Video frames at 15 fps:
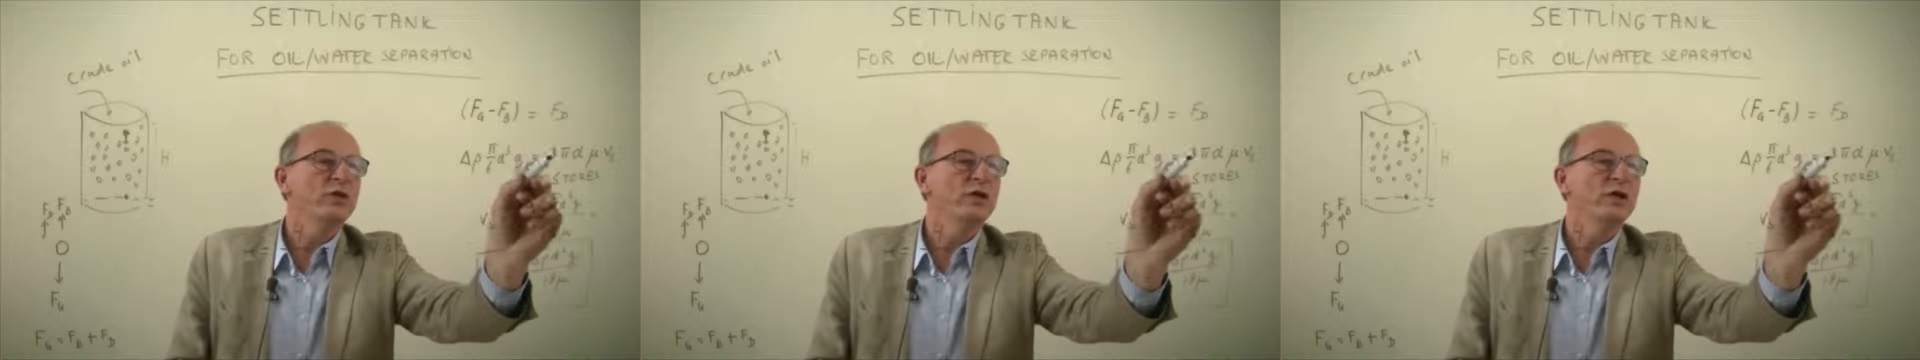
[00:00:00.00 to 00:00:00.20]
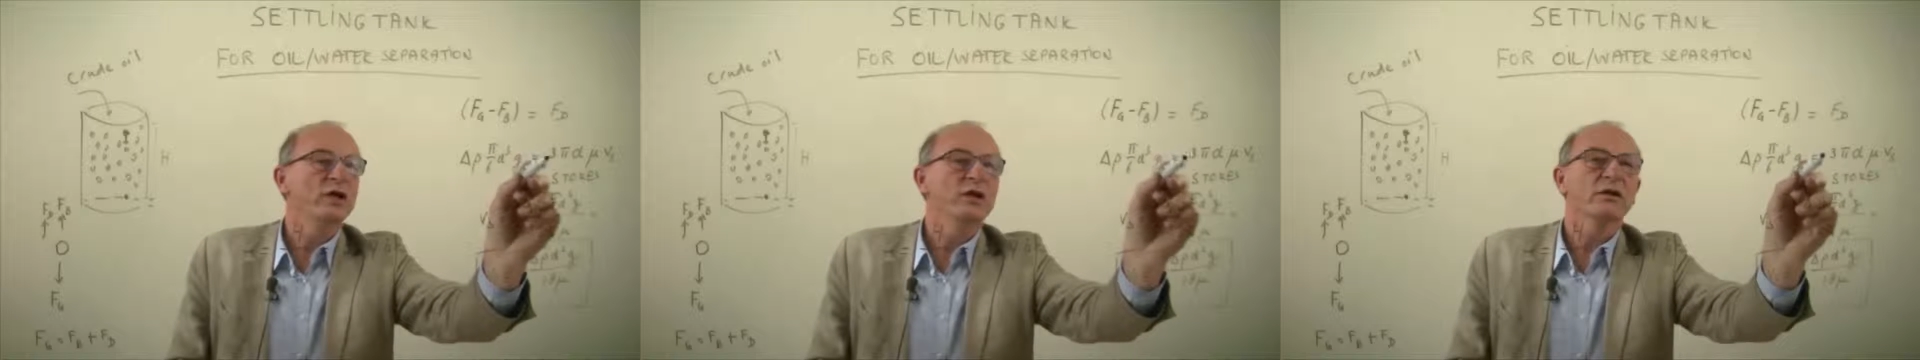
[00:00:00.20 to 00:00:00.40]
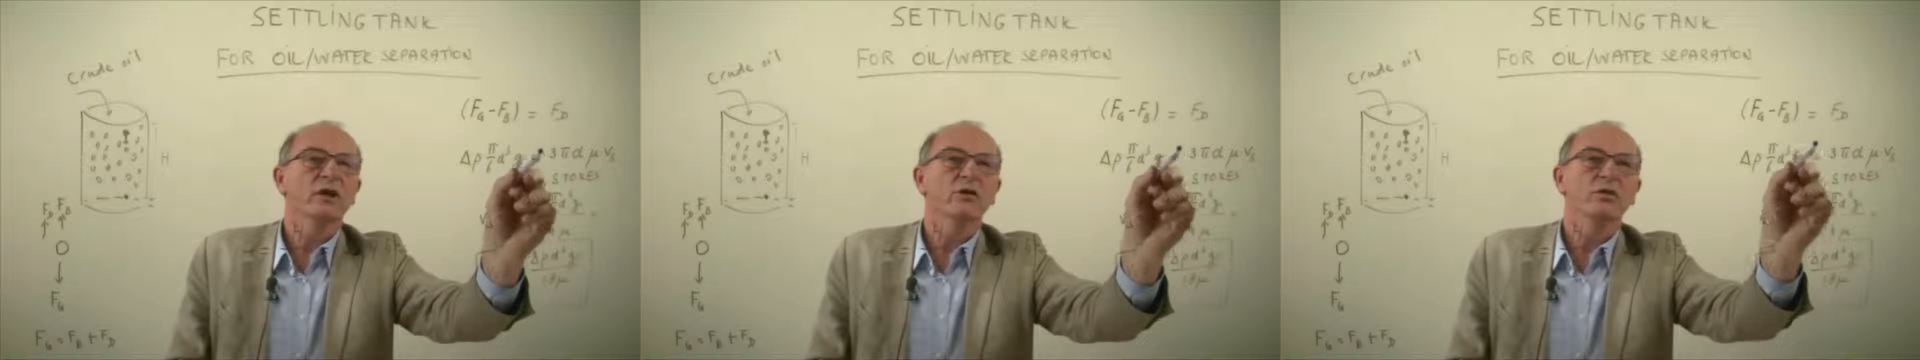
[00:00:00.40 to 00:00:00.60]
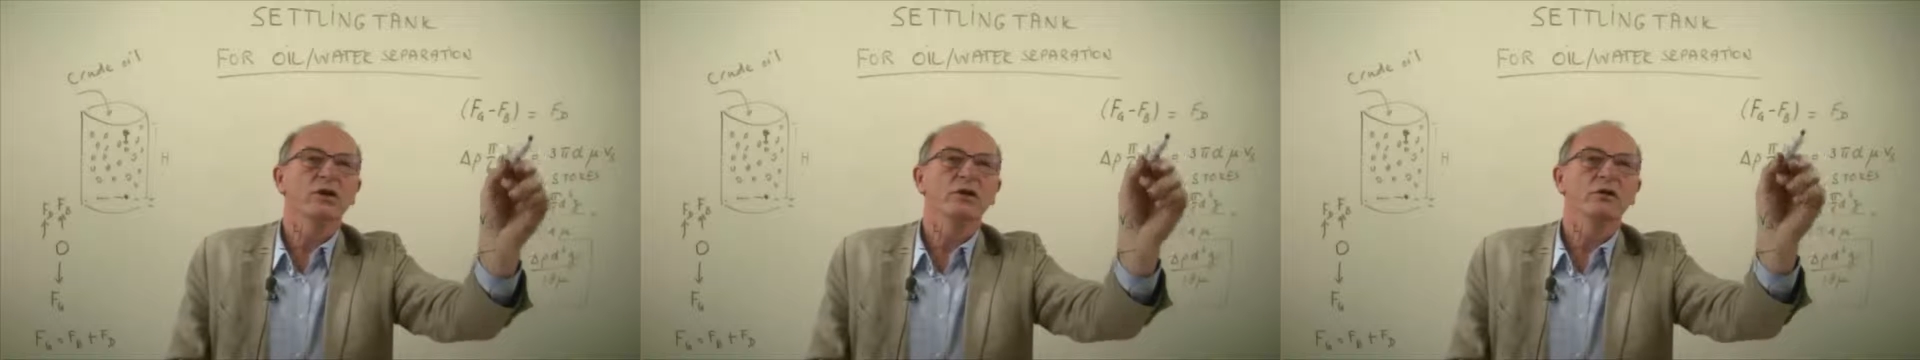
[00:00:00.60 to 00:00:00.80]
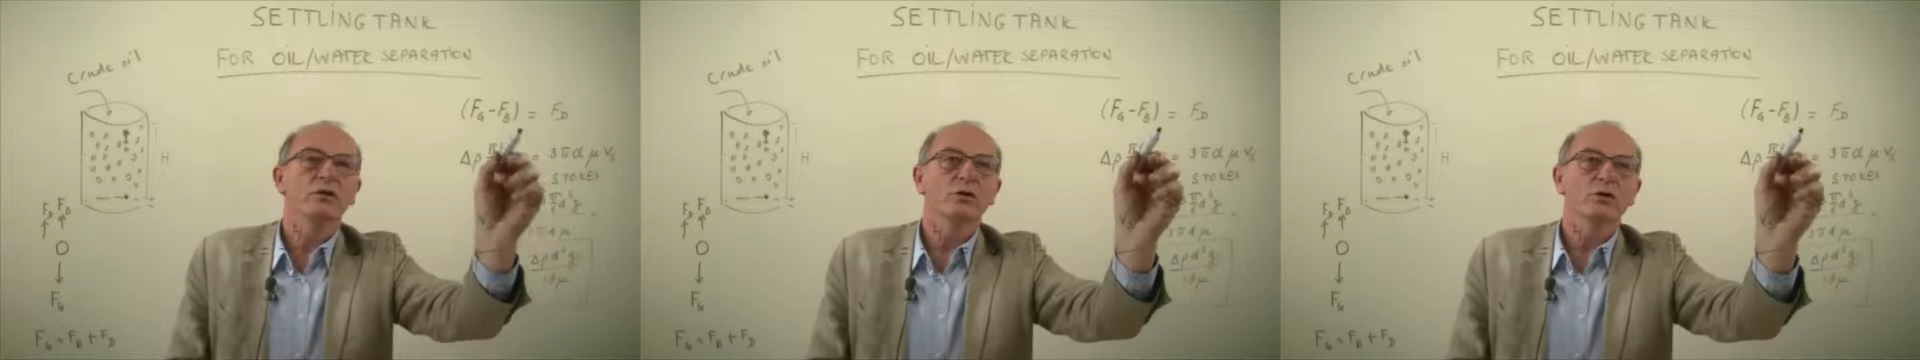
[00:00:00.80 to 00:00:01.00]
here that
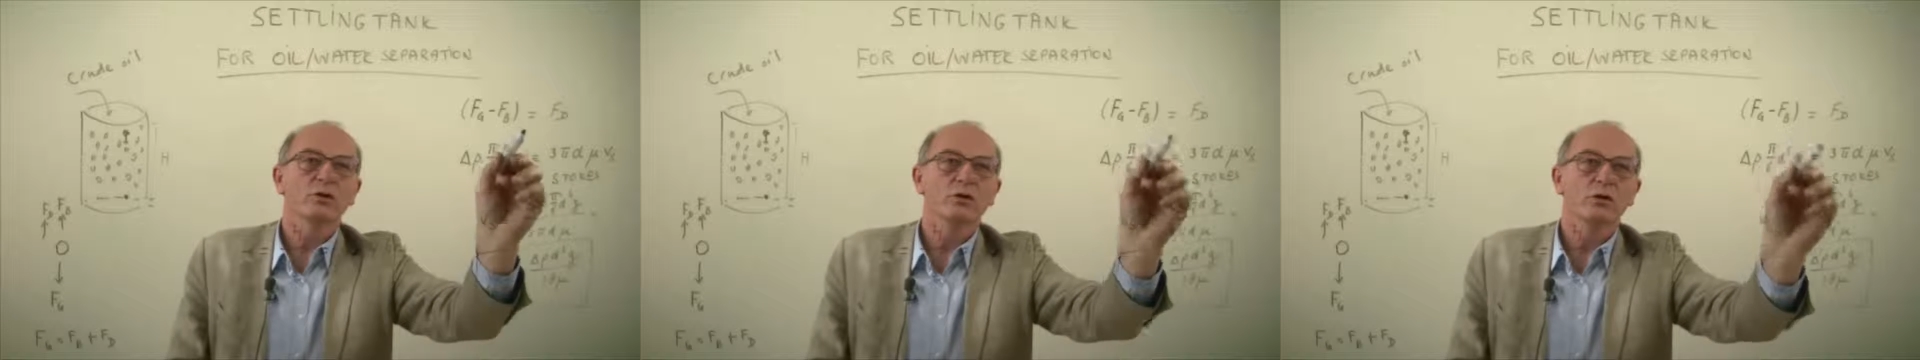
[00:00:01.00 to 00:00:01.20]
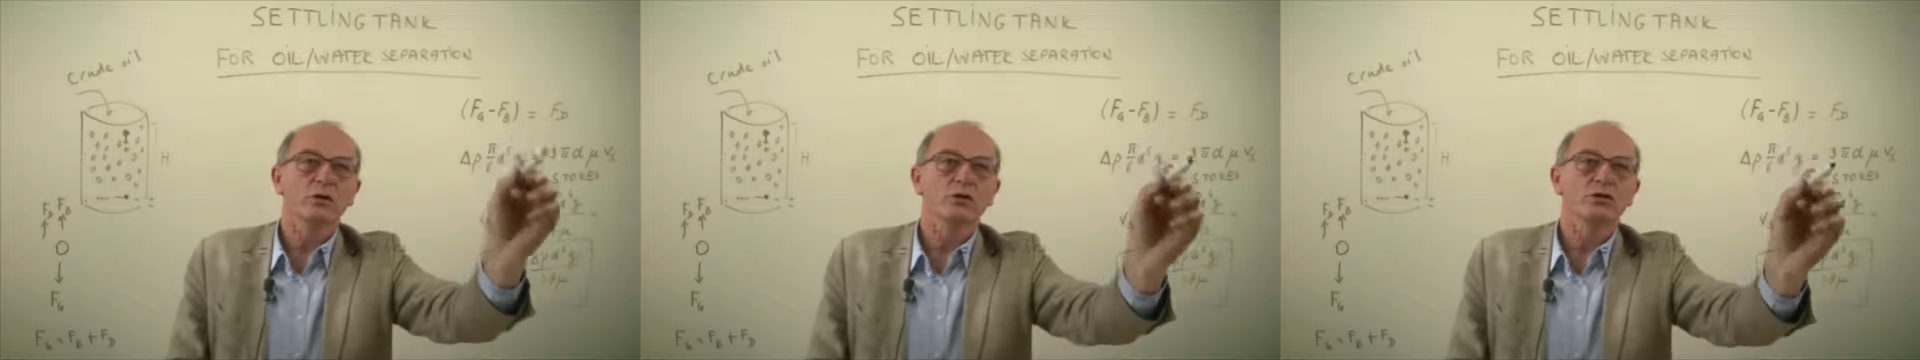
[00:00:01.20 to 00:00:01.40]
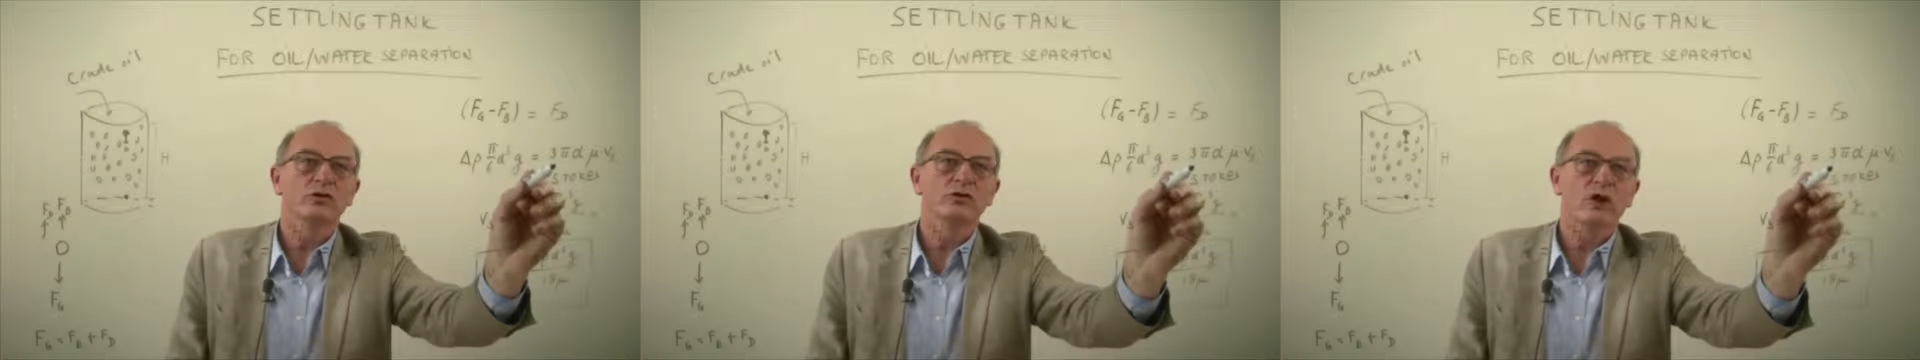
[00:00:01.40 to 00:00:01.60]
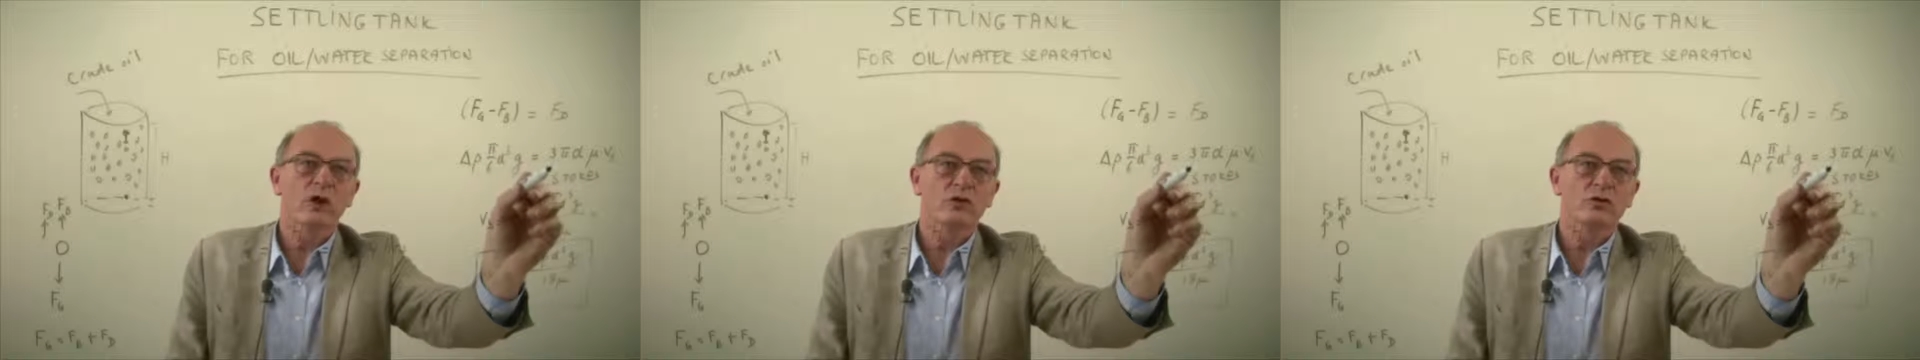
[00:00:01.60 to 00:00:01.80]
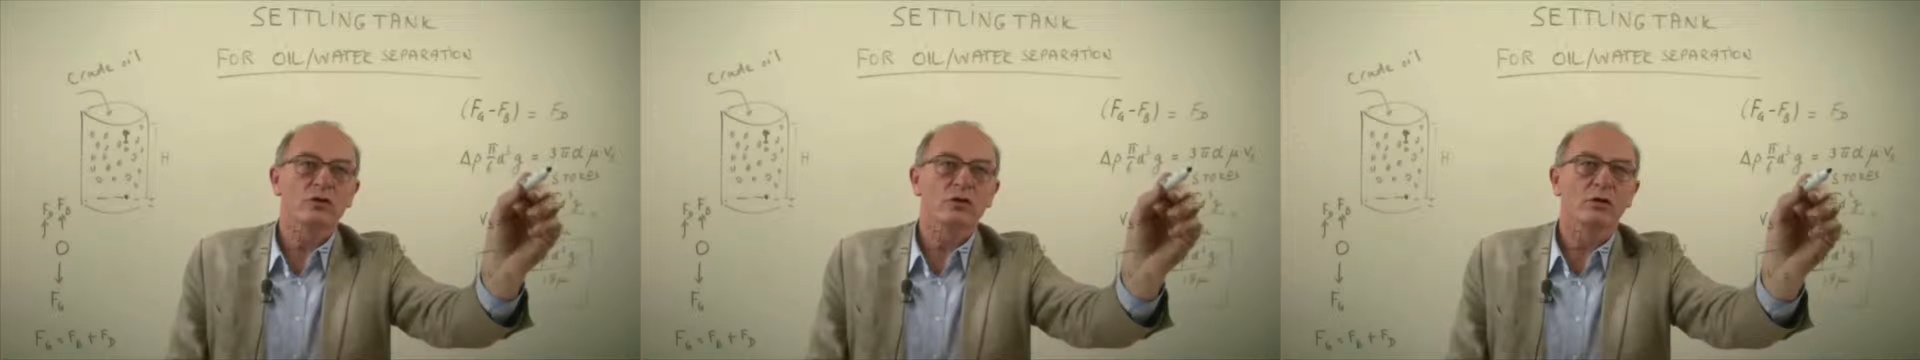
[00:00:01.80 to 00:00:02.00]
we use
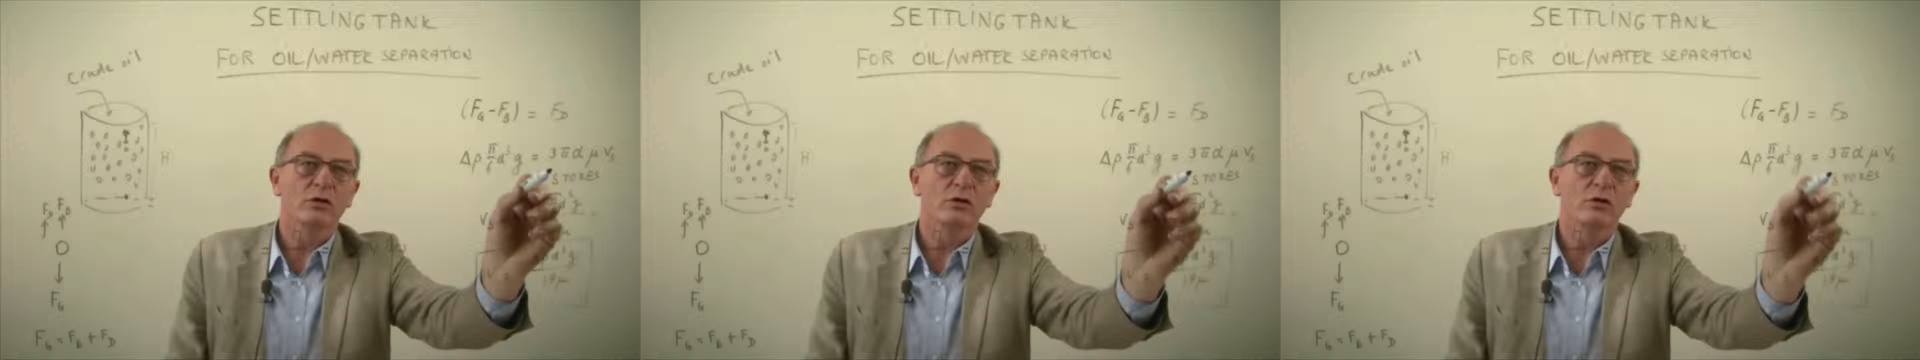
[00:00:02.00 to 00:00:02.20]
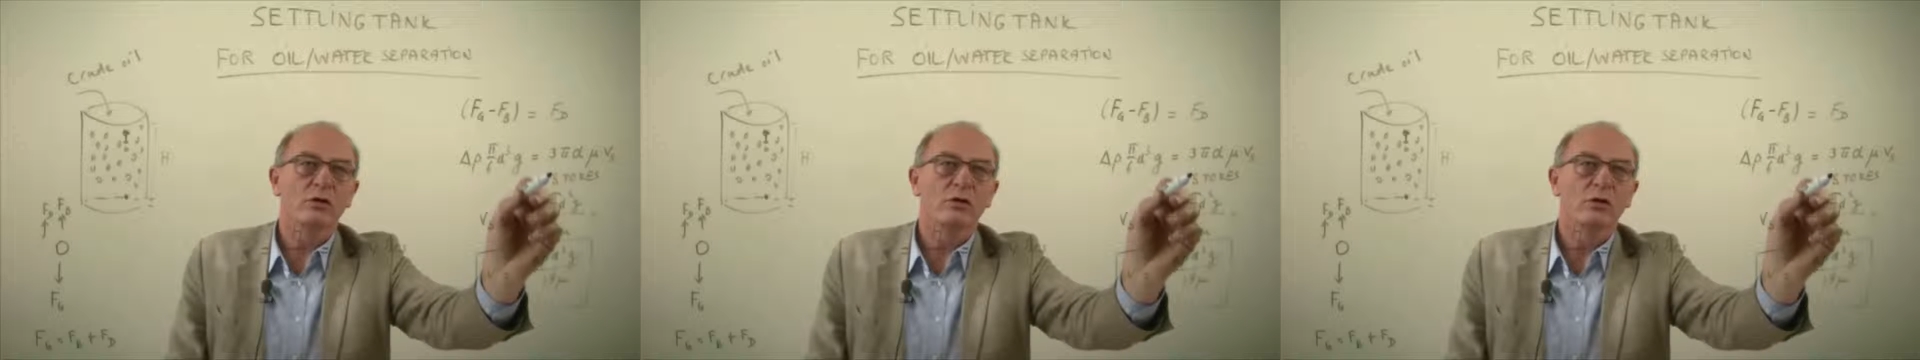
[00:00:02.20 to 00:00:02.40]
Stokes Law,